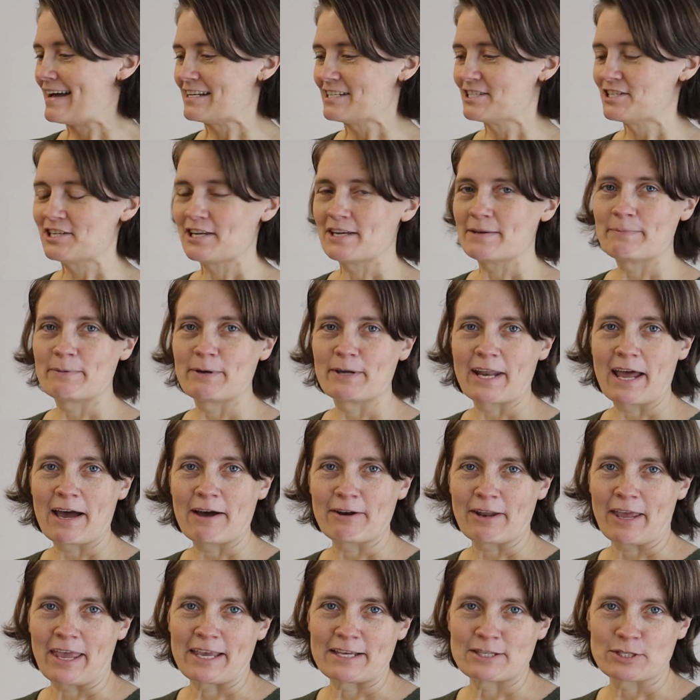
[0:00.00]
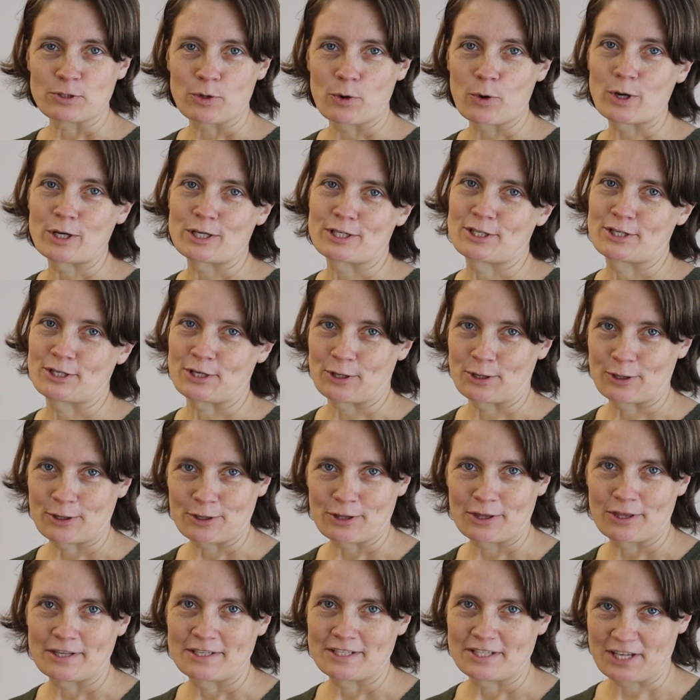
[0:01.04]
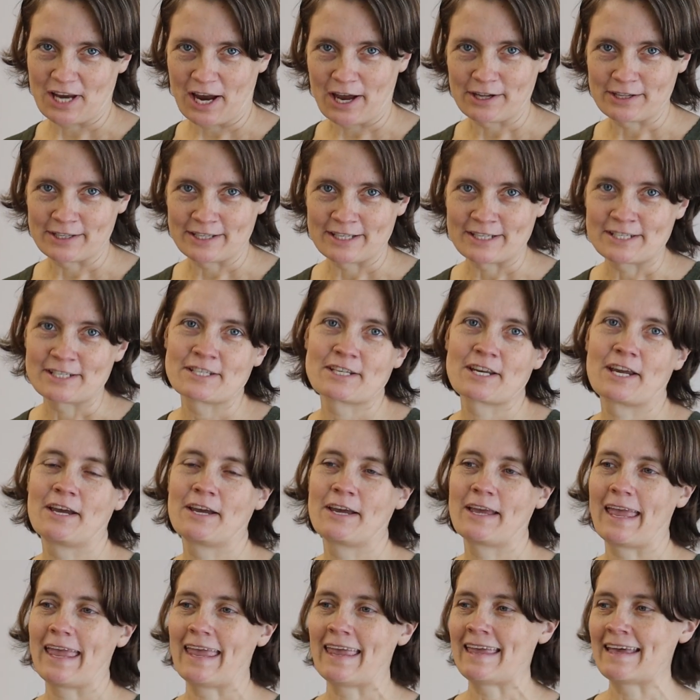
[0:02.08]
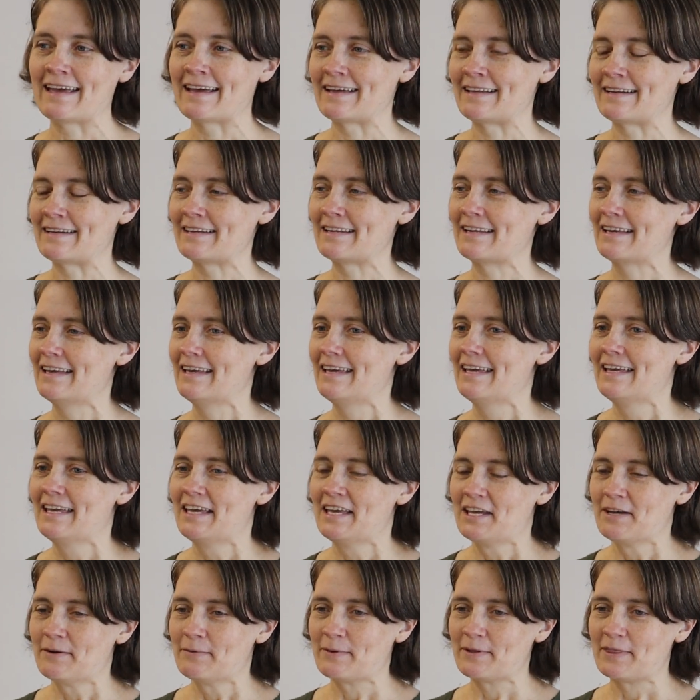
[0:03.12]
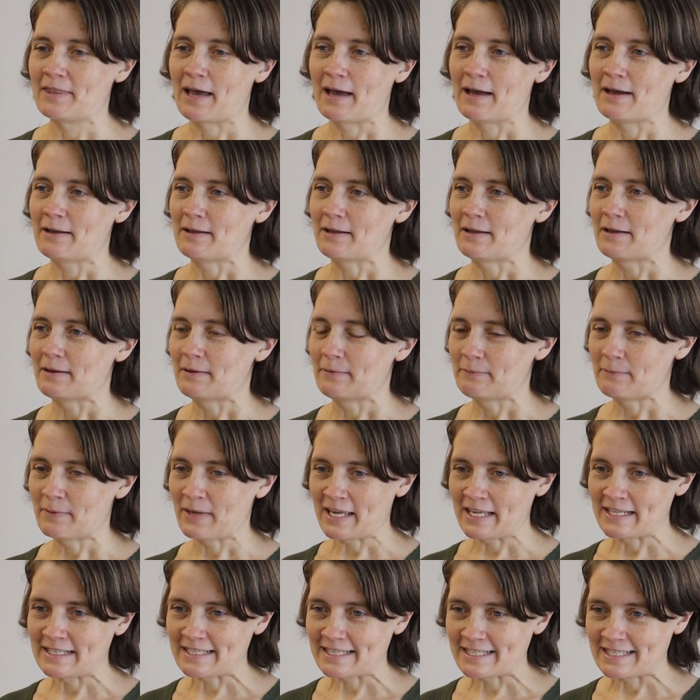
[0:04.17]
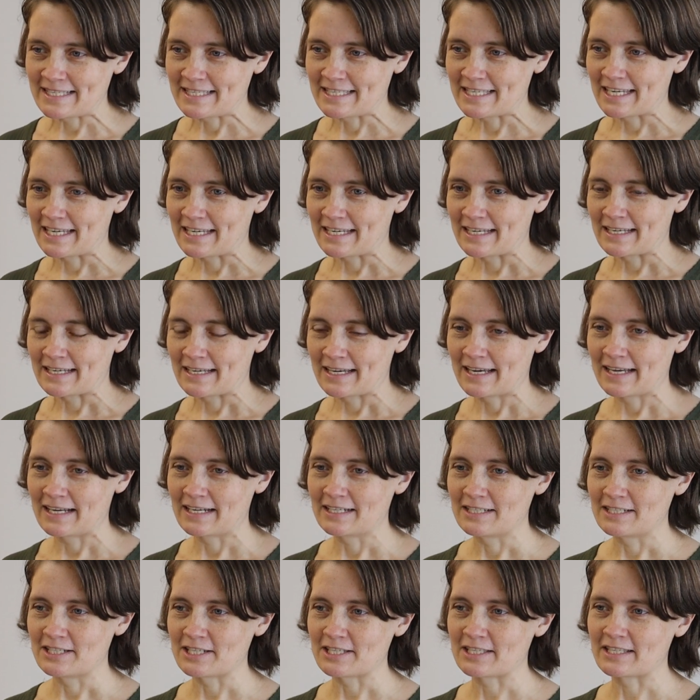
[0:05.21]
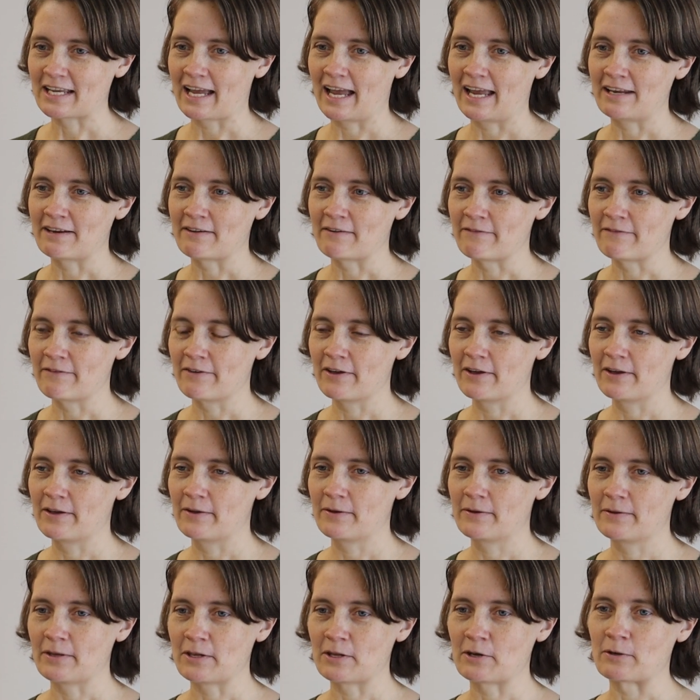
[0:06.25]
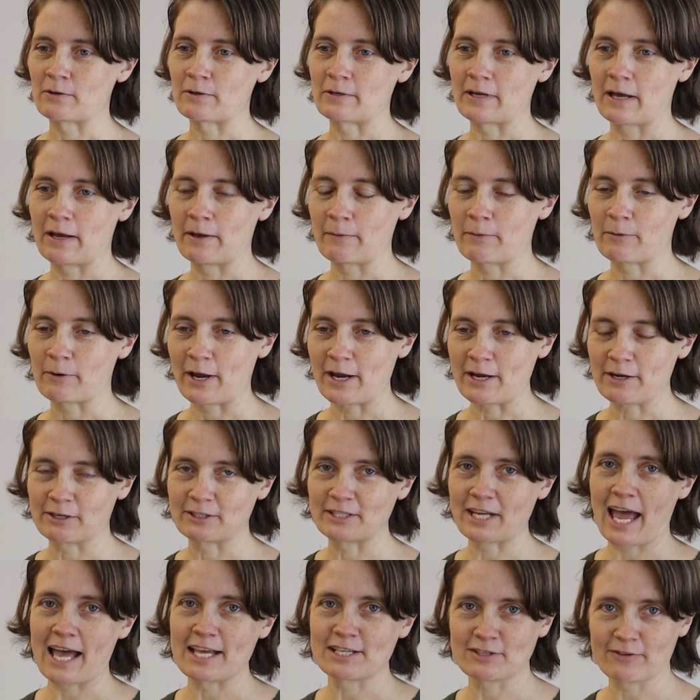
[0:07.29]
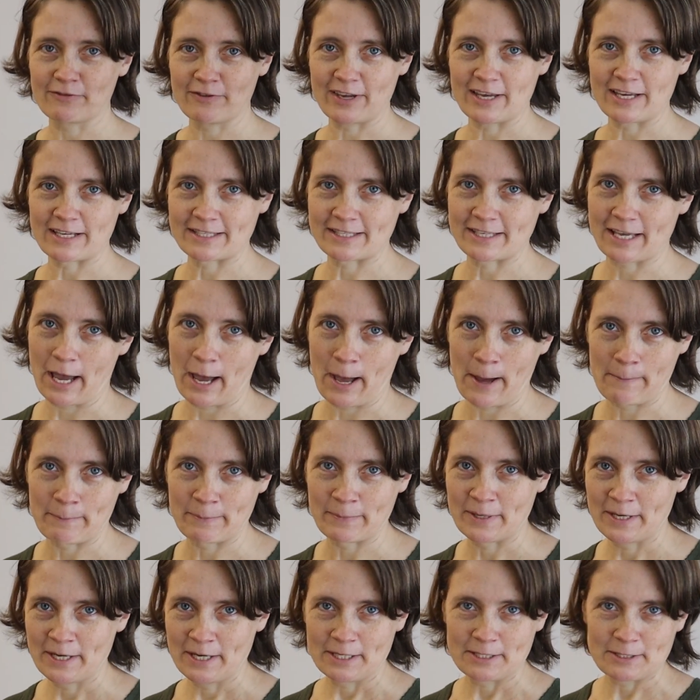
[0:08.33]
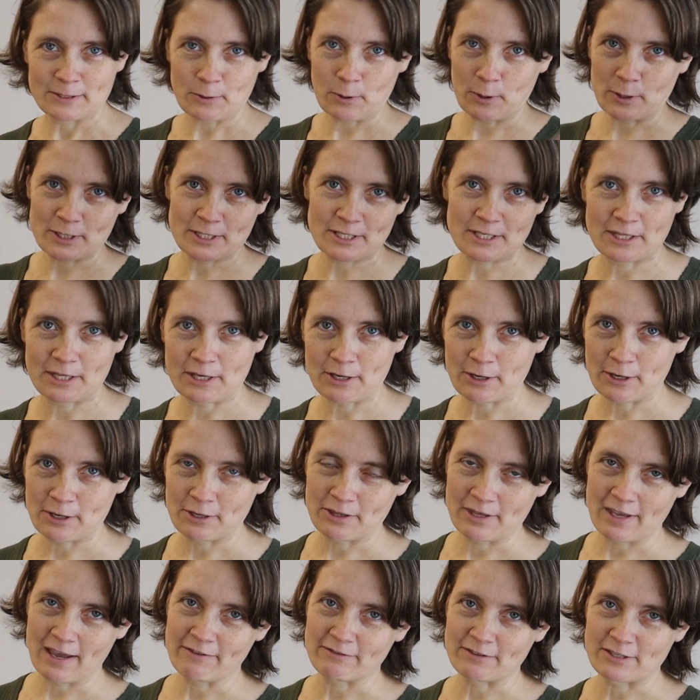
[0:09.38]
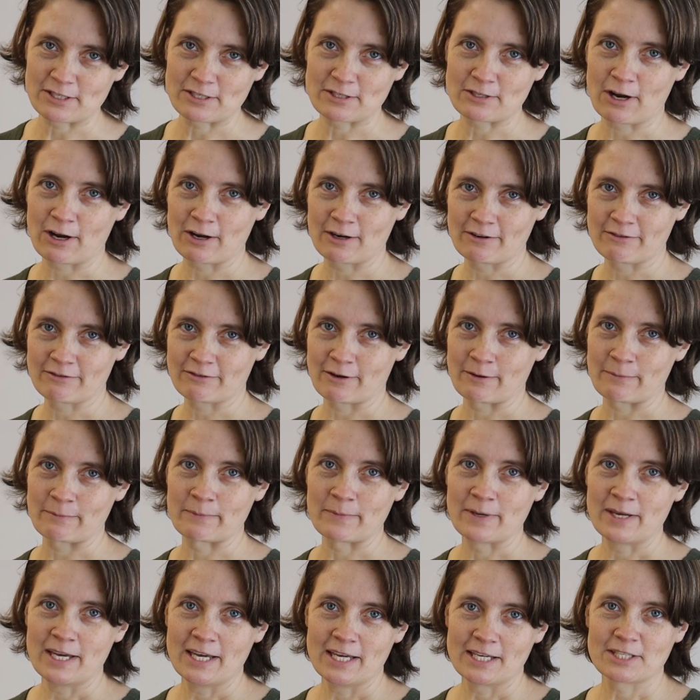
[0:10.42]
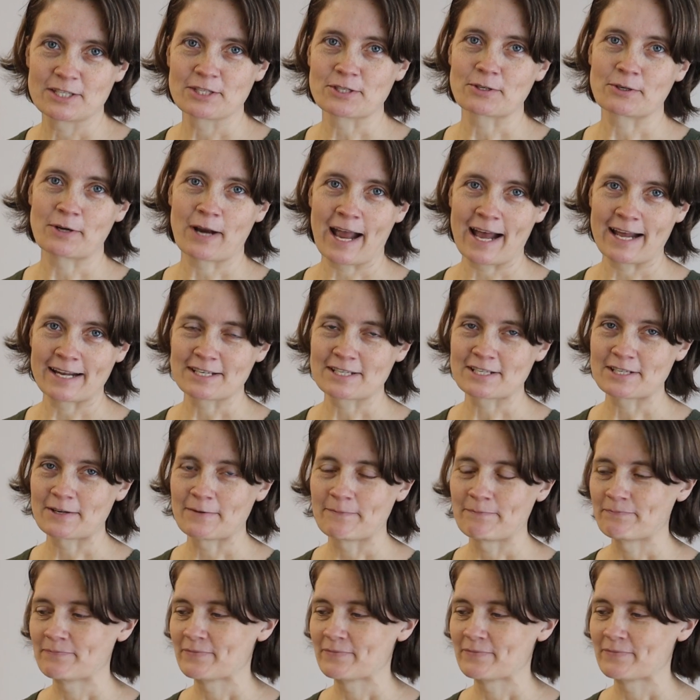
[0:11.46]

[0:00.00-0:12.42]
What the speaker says: she had put out a Scorched Earth challenge, and what that means is to just kind of, you know, a great catastrophe has come, scorched the earth, you have to start from scratch.